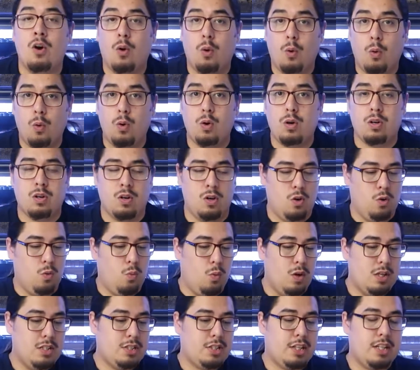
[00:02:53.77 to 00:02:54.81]
Or
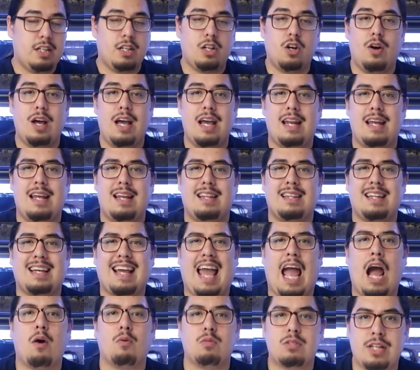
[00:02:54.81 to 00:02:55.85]
one's gonna go ahead and like
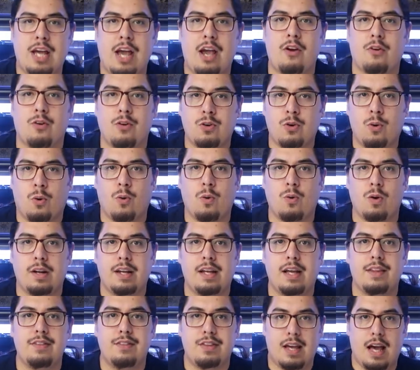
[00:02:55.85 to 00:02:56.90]
out
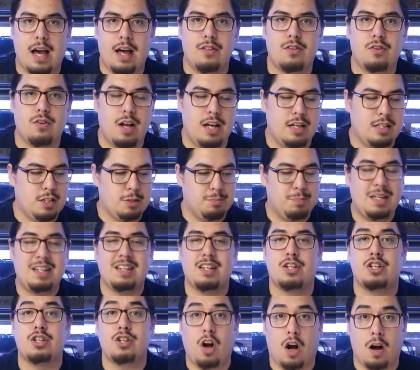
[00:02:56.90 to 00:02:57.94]
territory the other and just be the
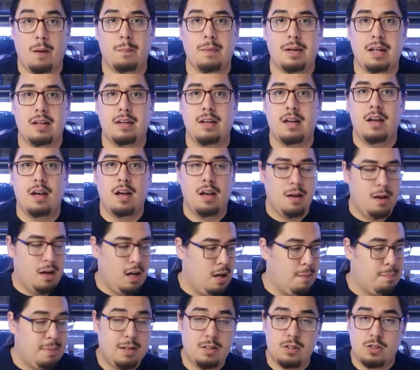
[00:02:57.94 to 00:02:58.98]
dominant
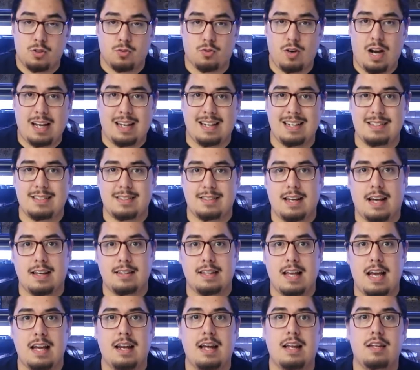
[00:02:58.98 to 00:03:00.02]
bearded dragon inside
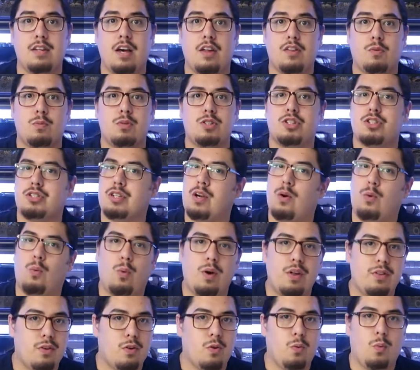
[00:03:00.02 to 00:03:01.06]
that, and the other one's just going to
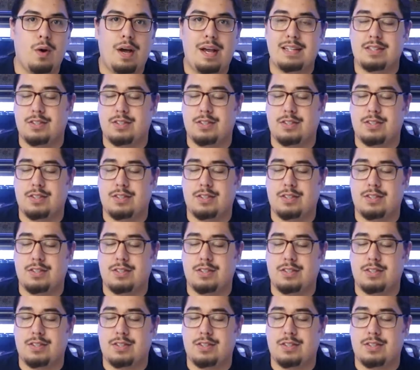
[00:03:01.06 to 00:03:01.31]
wither away.